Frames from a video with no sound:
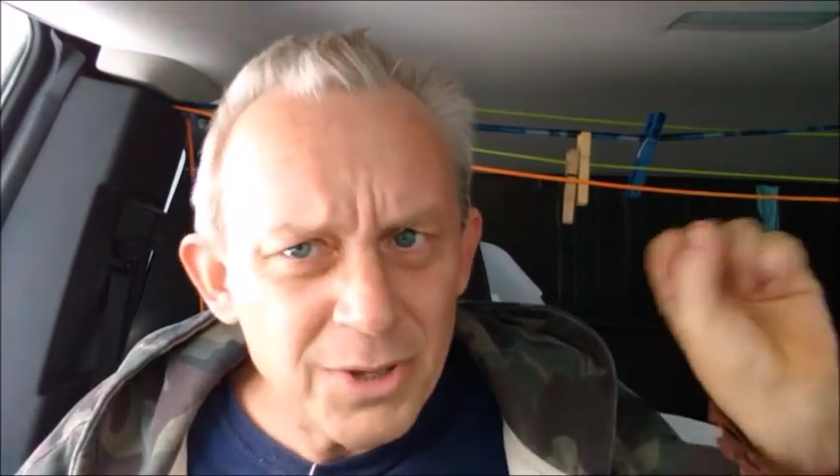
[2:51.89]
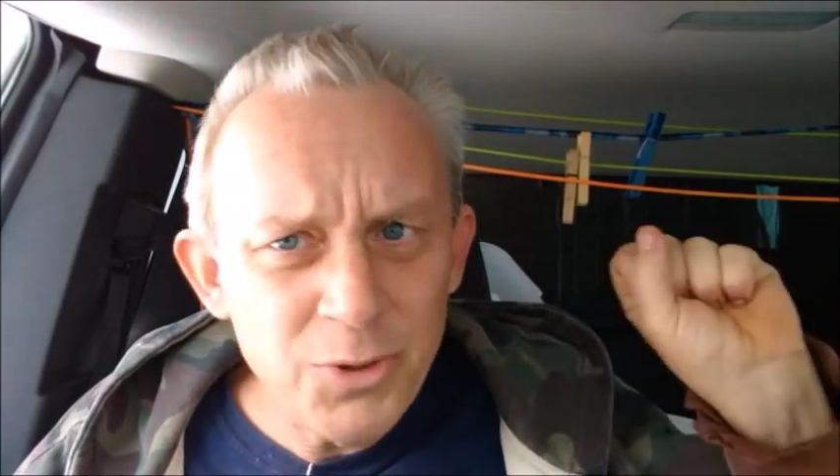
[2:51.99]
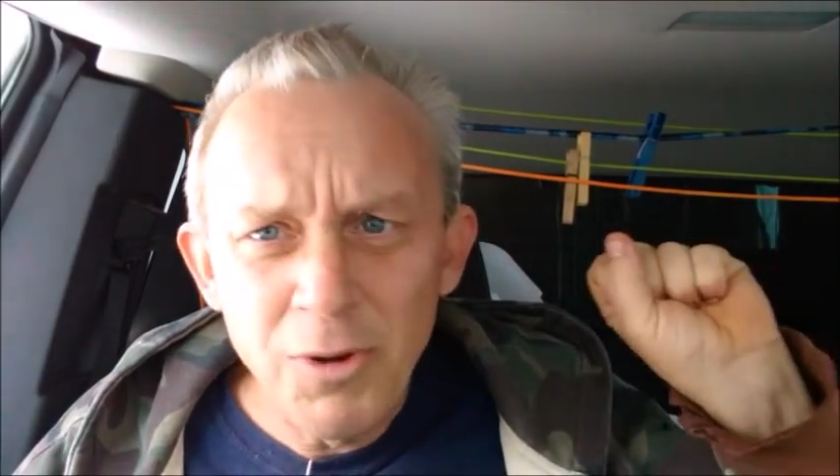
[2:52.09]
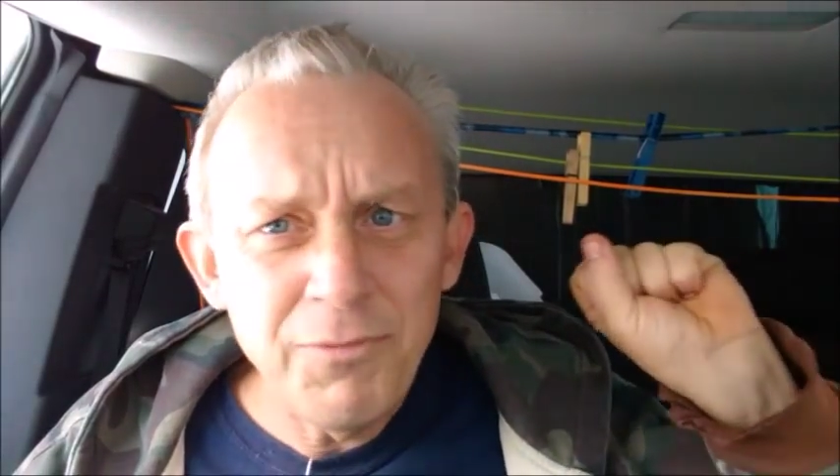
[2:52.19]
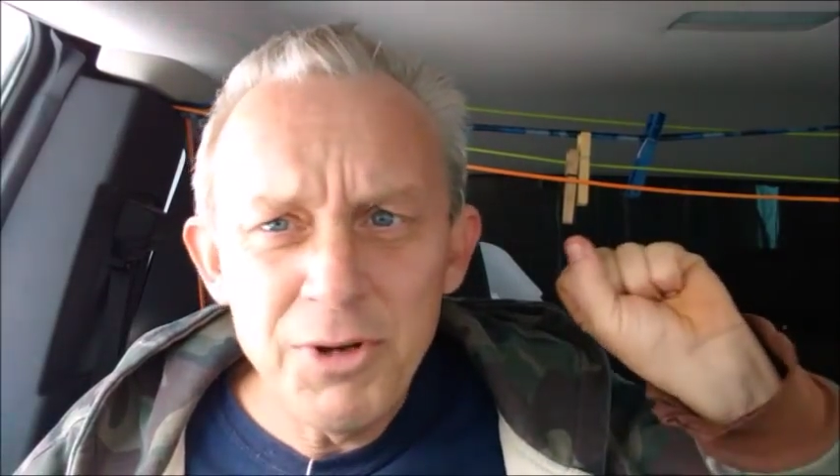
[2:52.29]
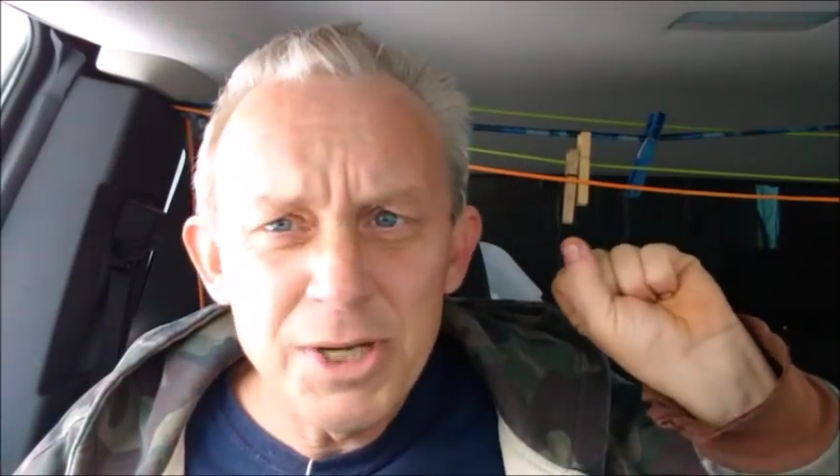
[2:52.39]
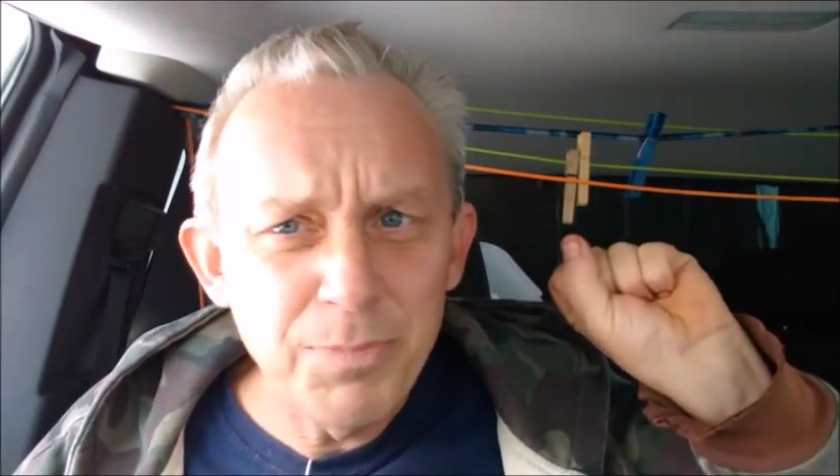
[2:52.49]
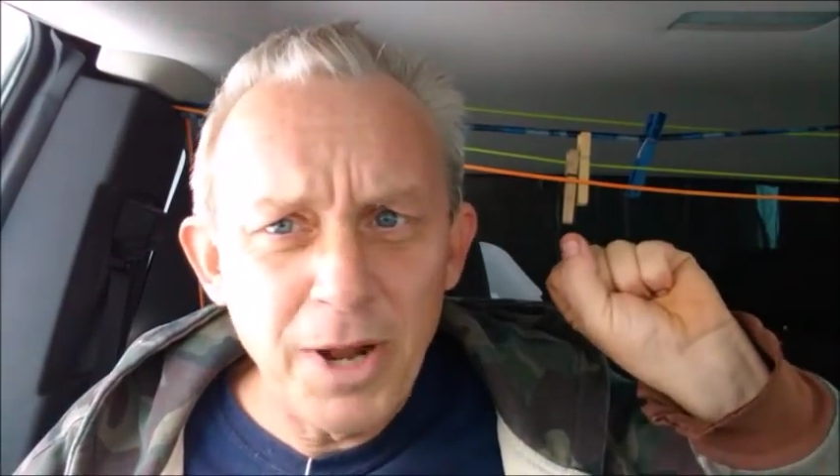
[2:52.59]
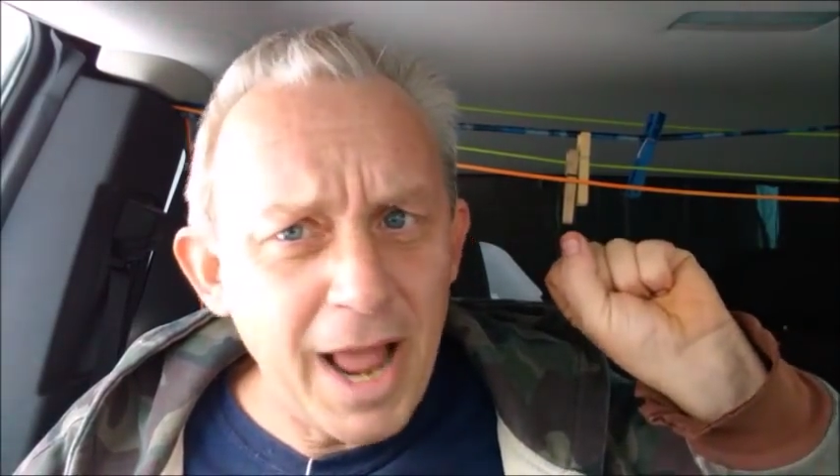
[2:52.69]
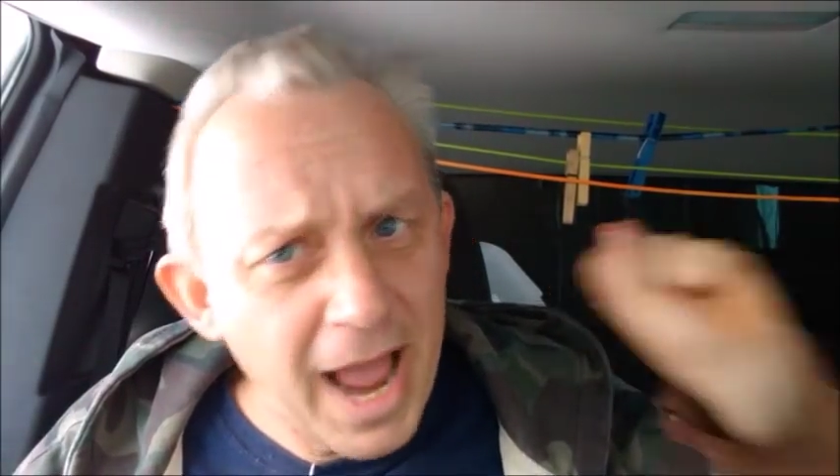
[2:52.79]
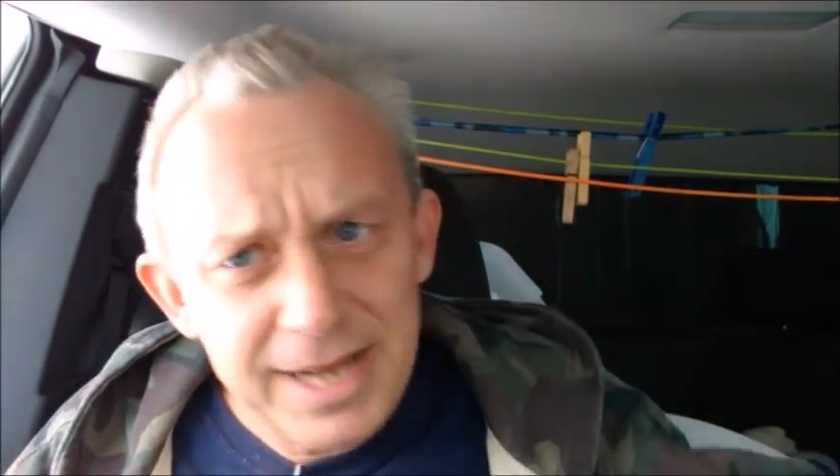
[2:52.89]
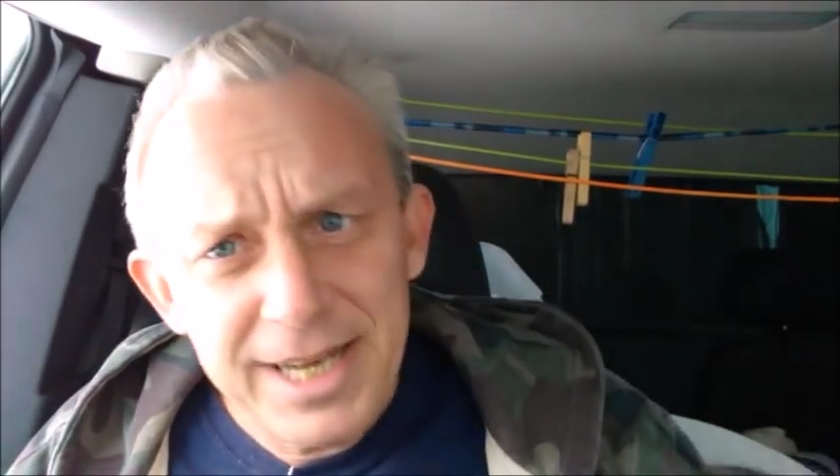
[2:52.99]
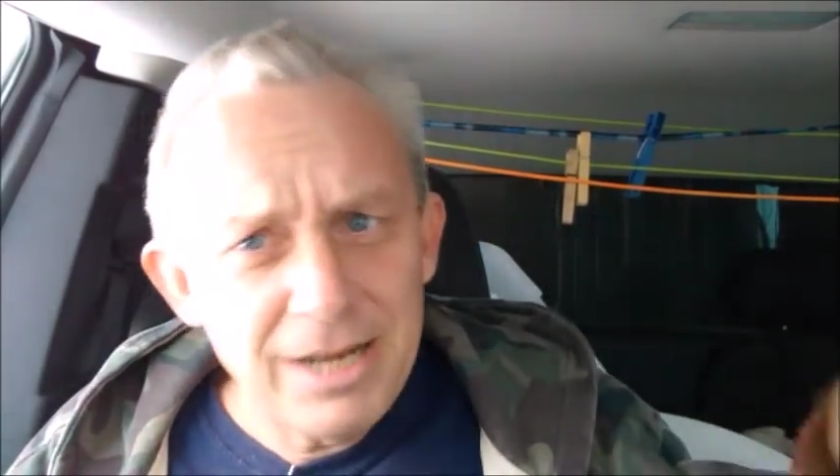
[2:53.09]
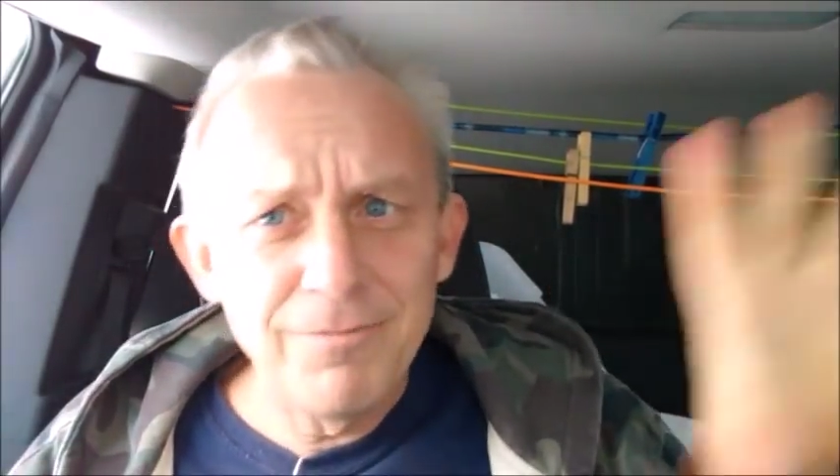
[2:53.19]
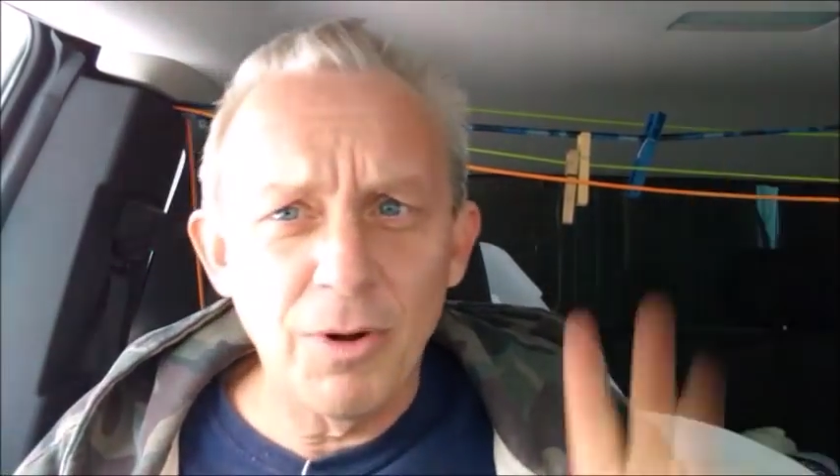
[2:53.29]
So if you just put
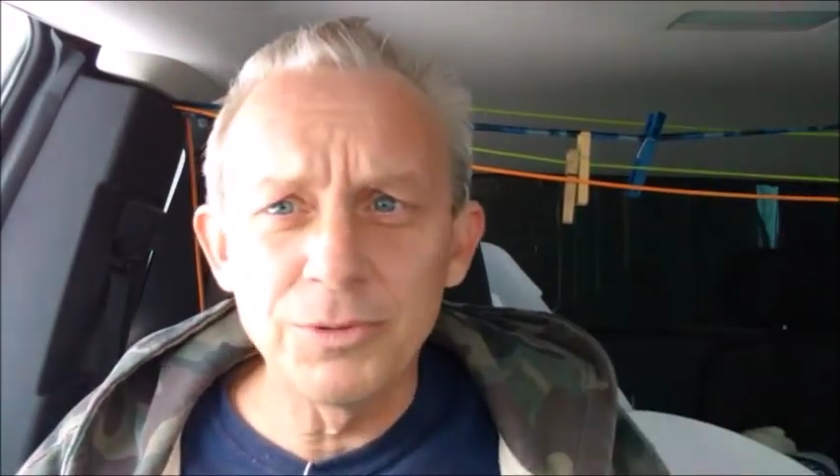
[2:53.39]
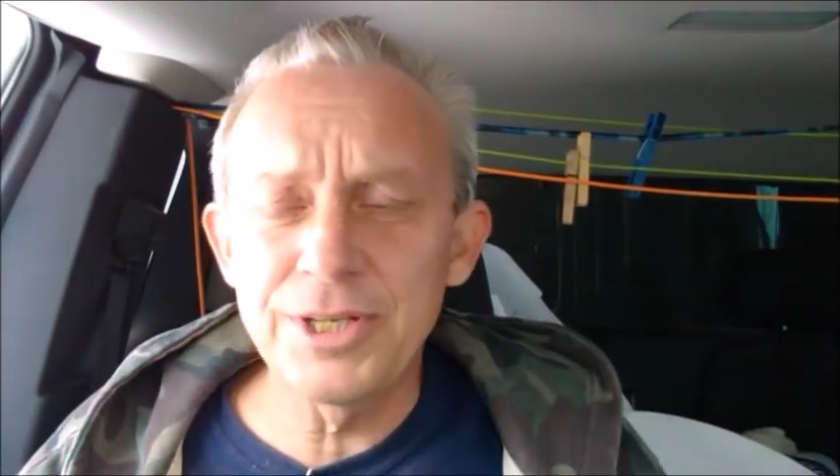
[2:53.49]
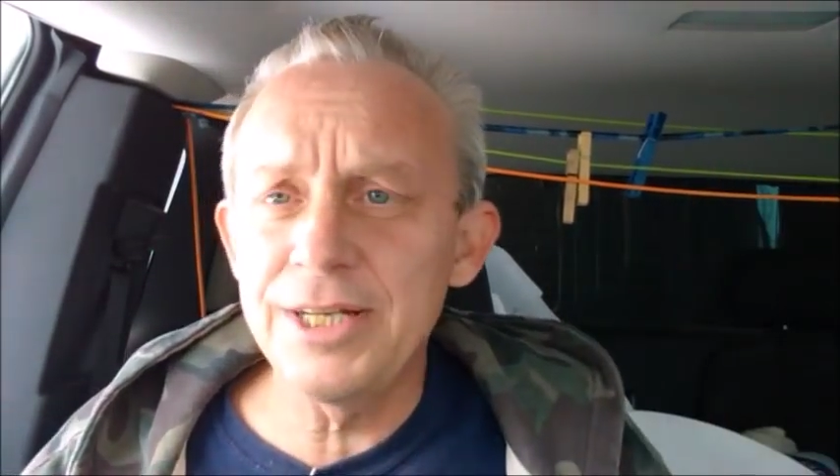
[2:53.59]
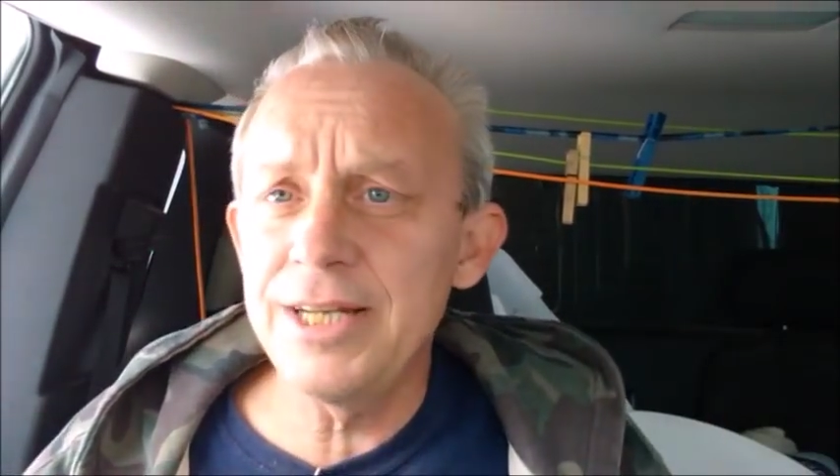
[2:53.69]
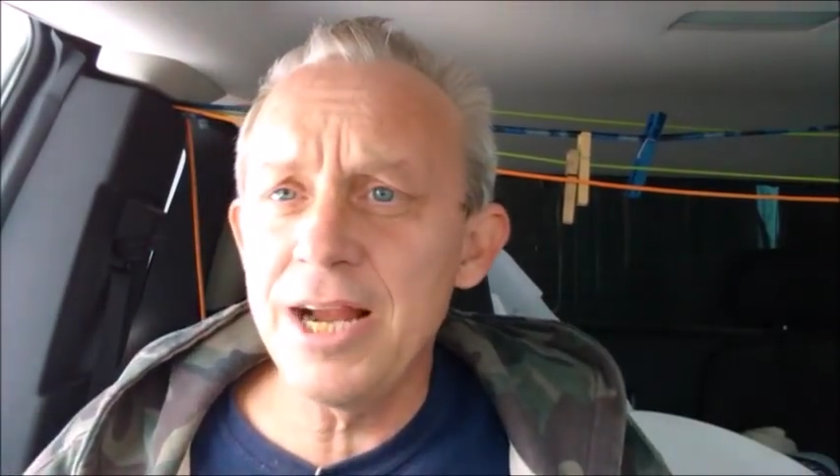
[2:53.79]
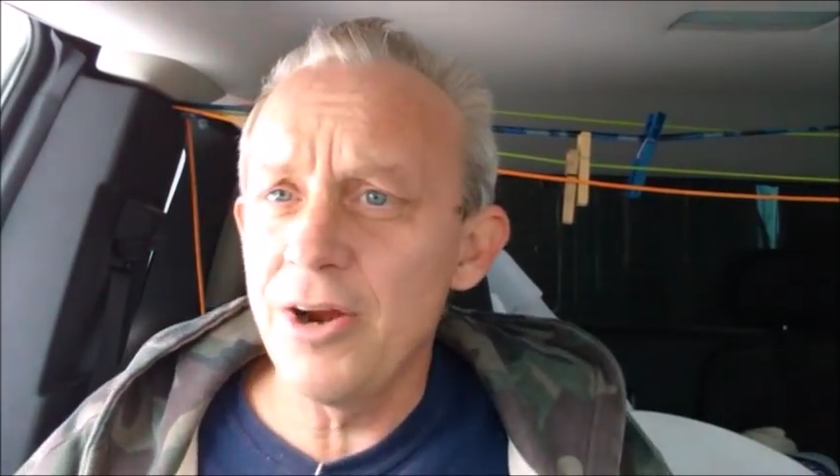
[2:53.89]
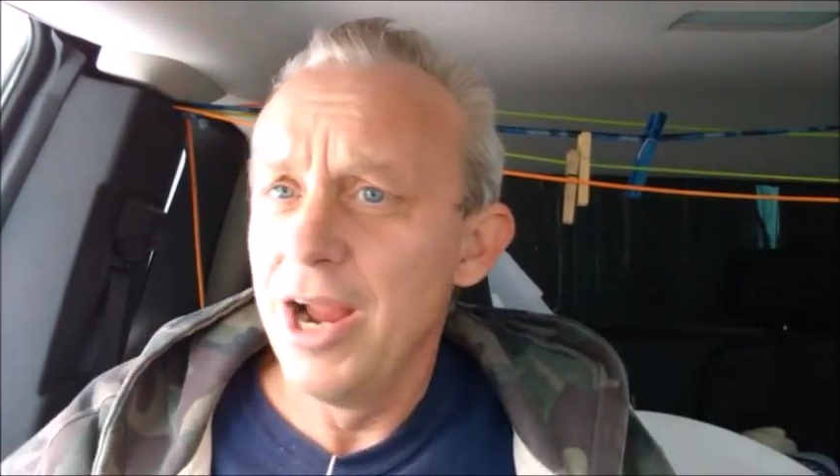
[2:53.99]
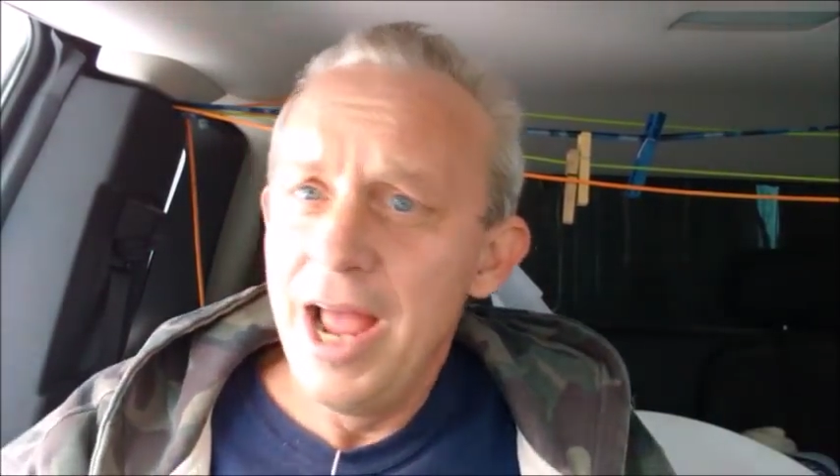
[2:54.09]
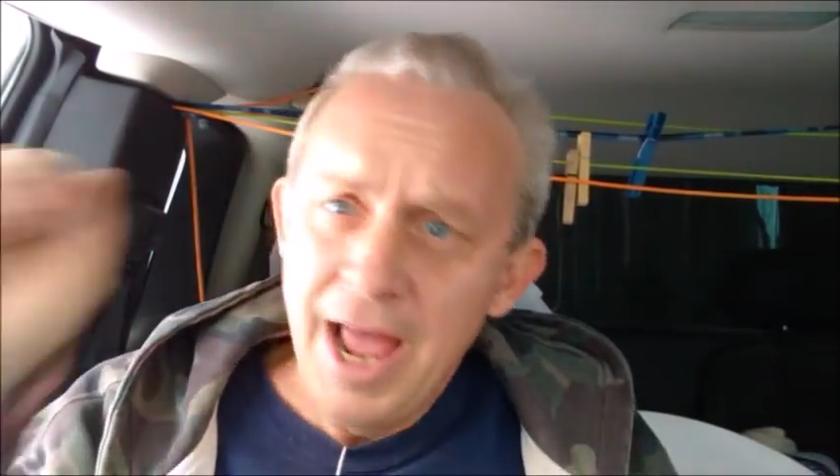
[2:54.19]
eighteen volts in there